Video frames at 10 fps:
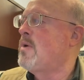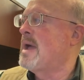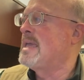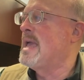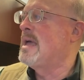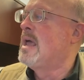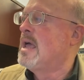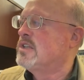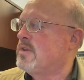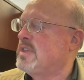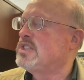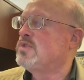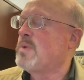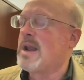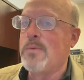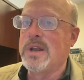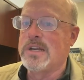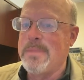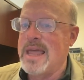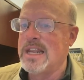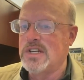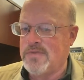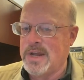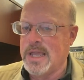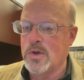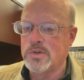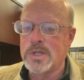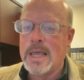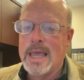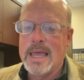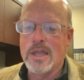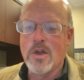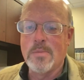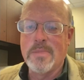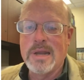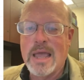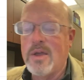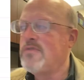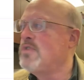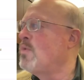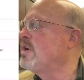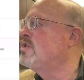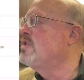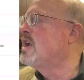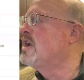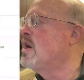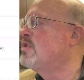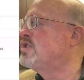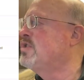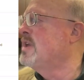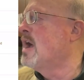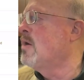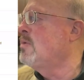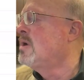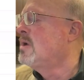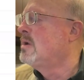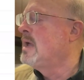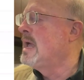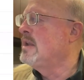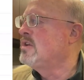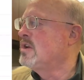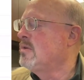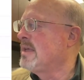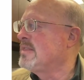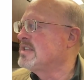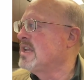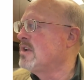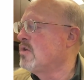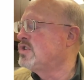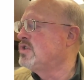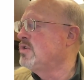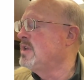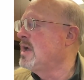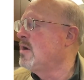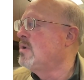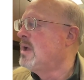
I can. So this is when I went to Manage Videos, and I go to, now if you wanted to, you could go to Studio, and you can do like they say, go to Studio,